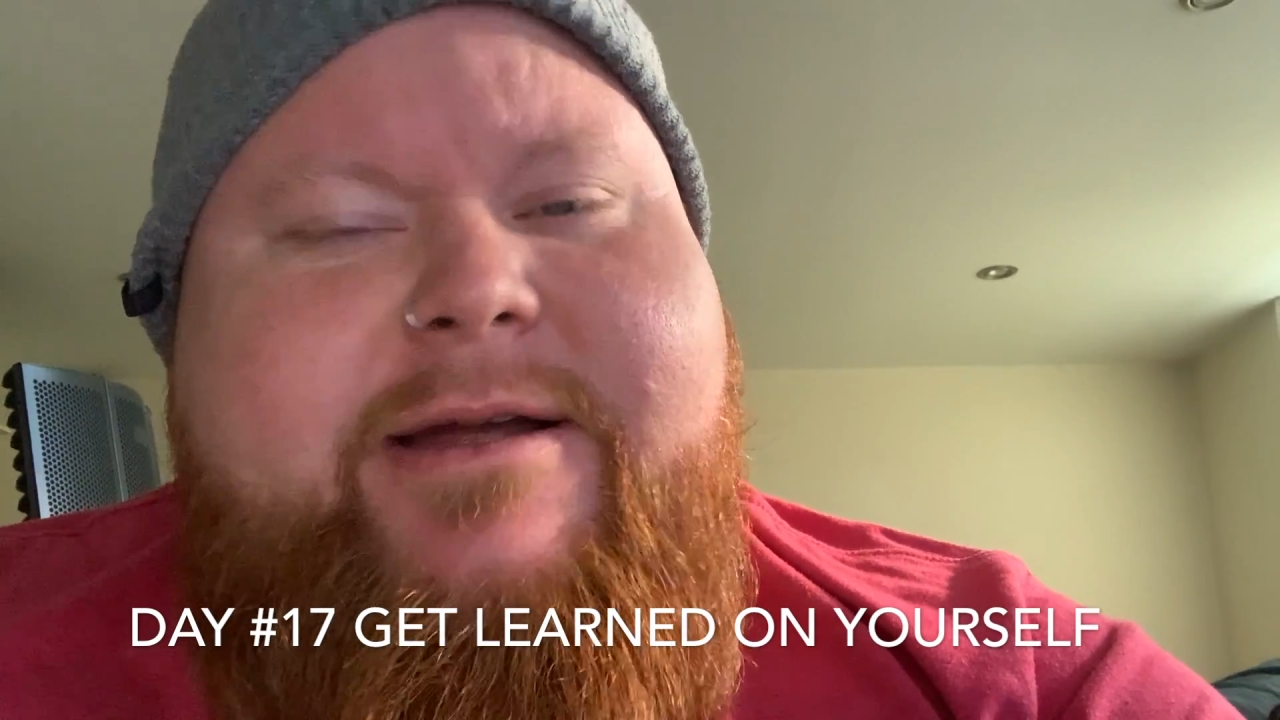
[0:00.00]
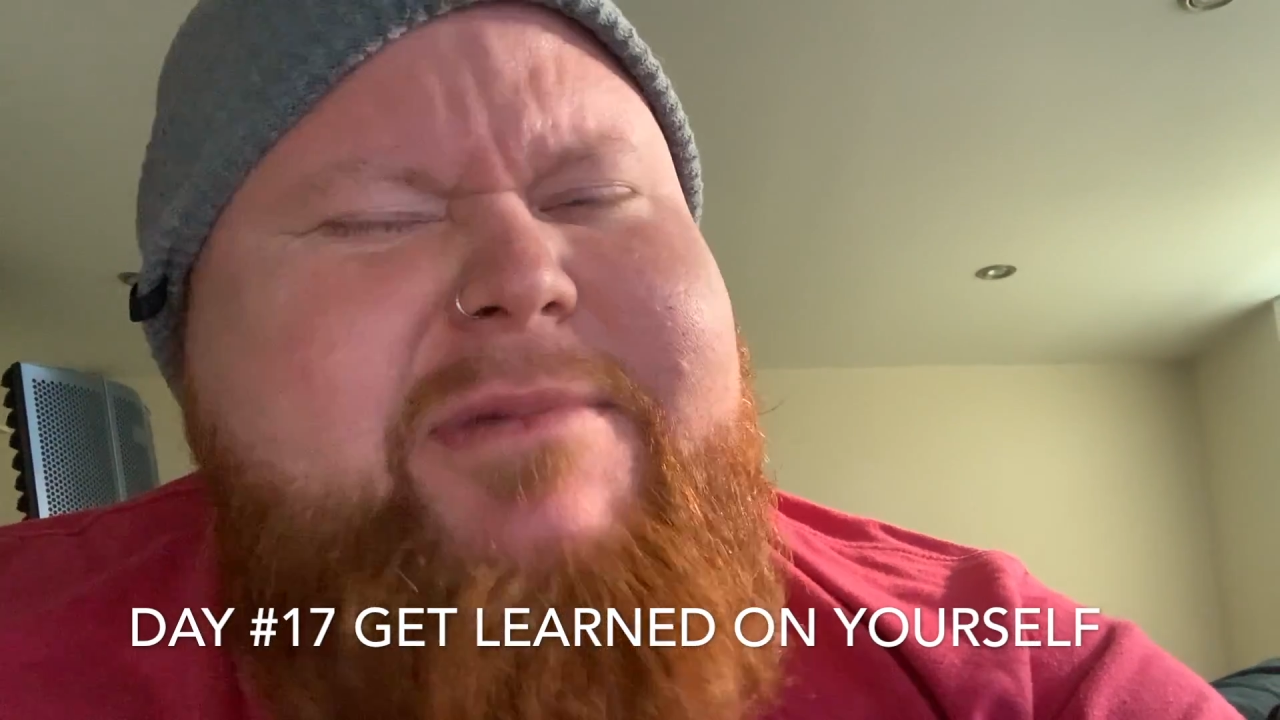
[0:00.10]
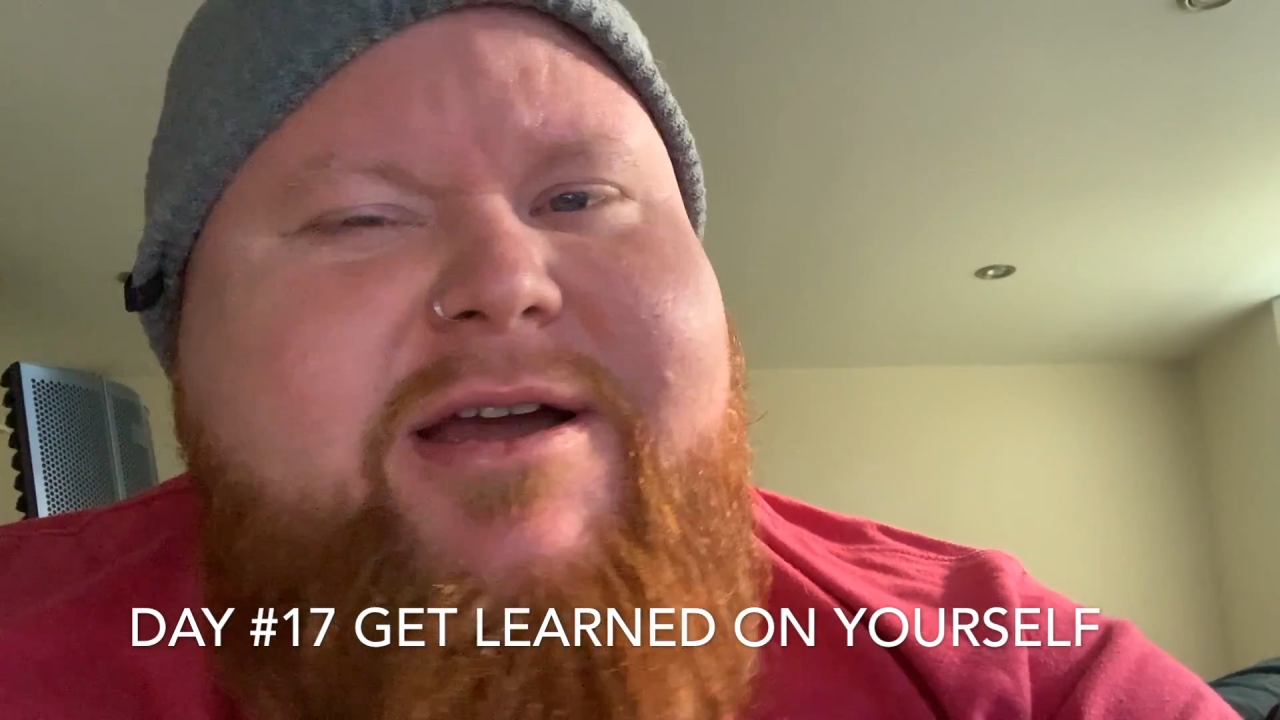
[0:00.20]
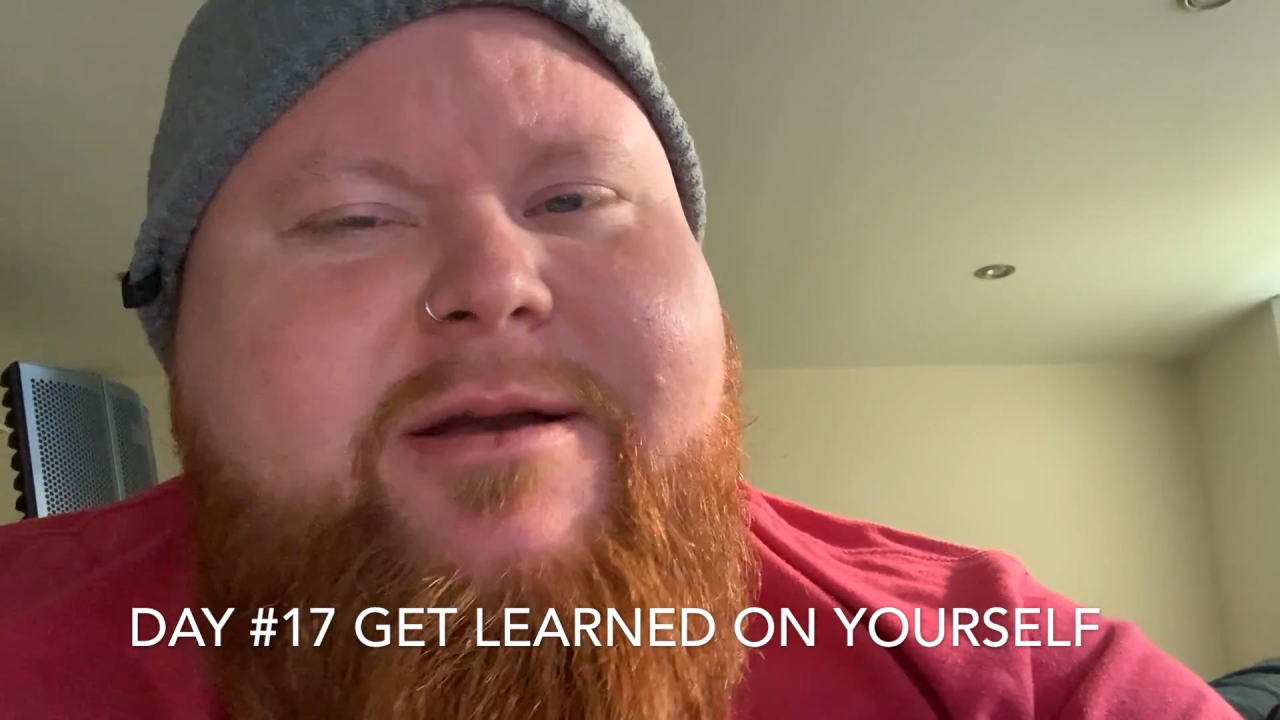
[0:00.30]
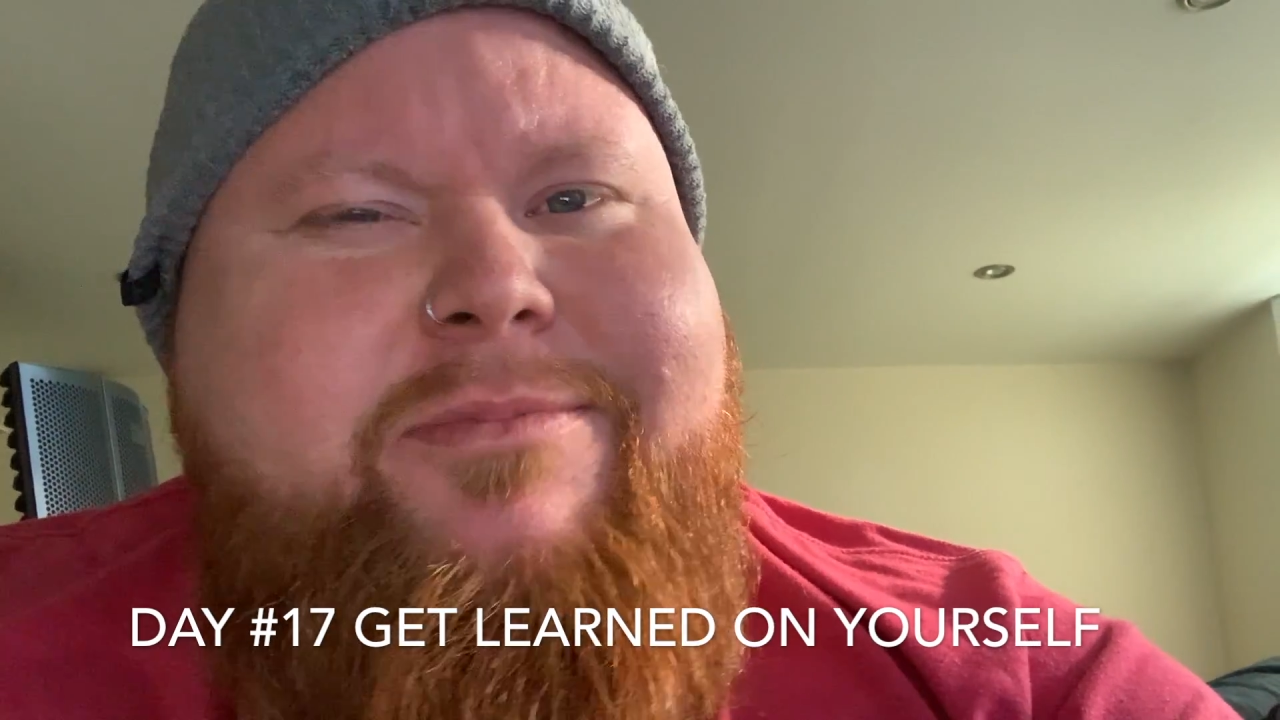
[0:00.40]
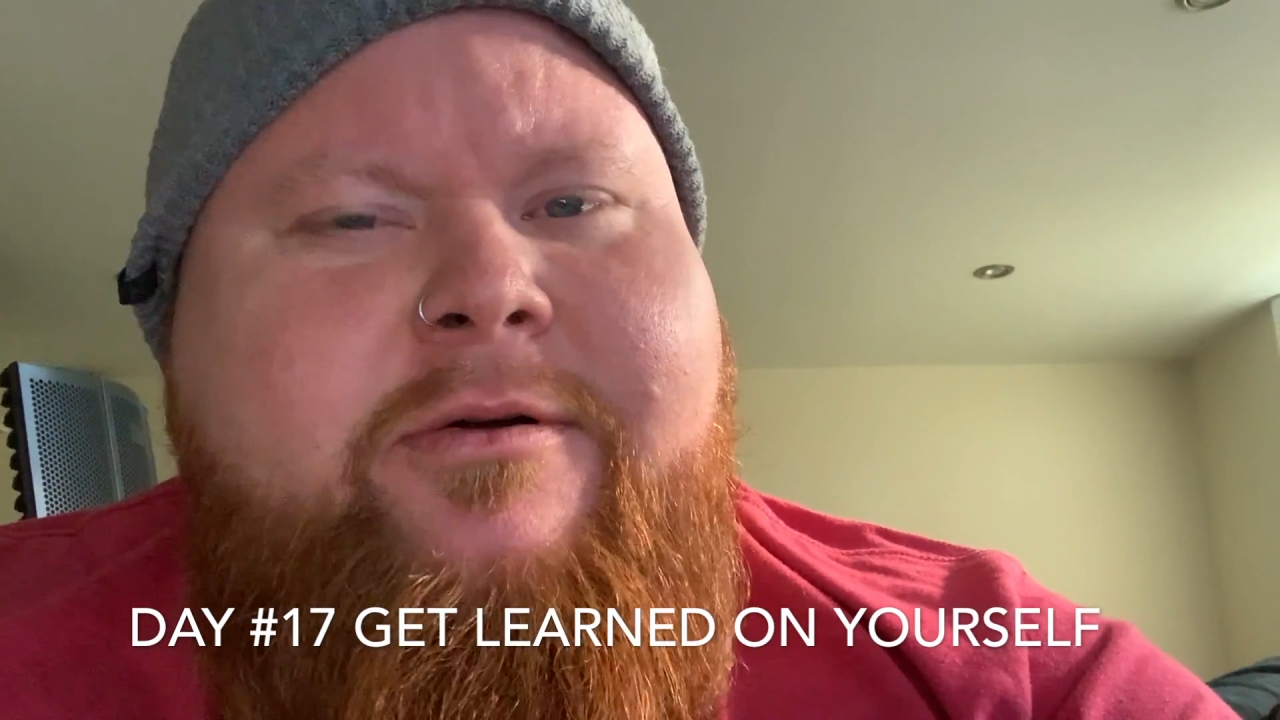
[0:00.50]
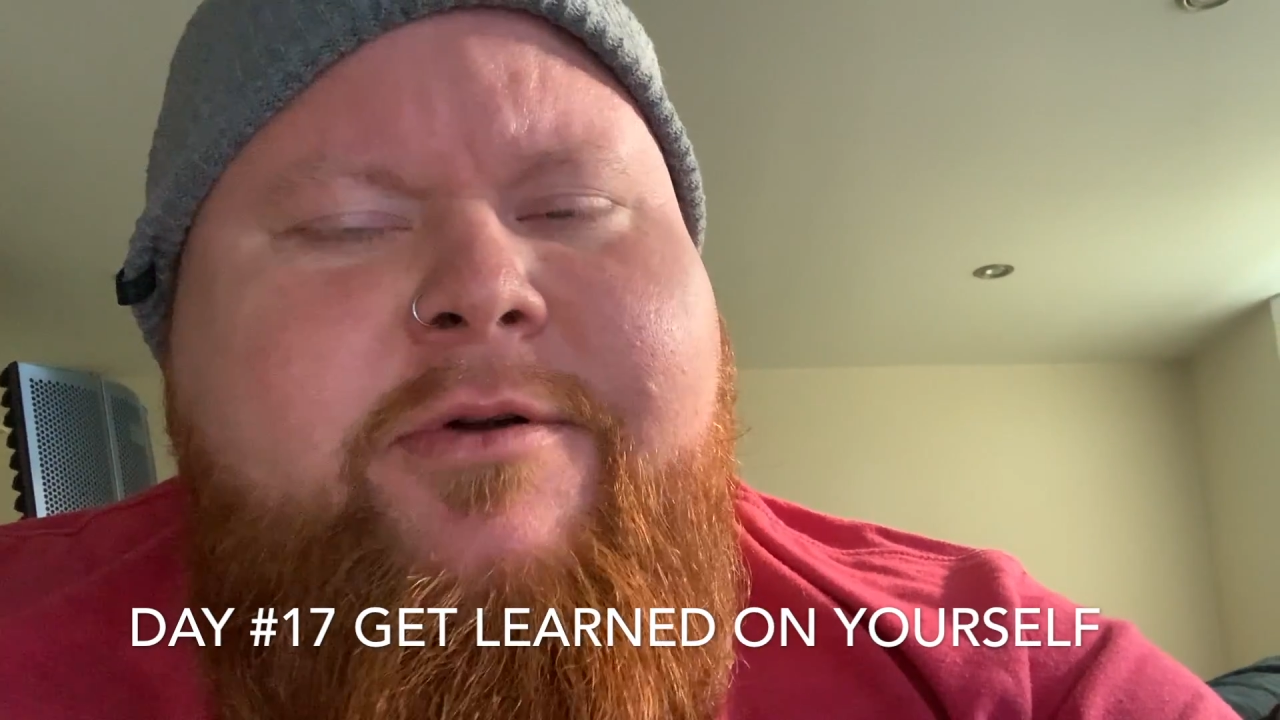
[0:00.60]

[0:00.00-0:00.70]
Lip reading: I'm not going to pull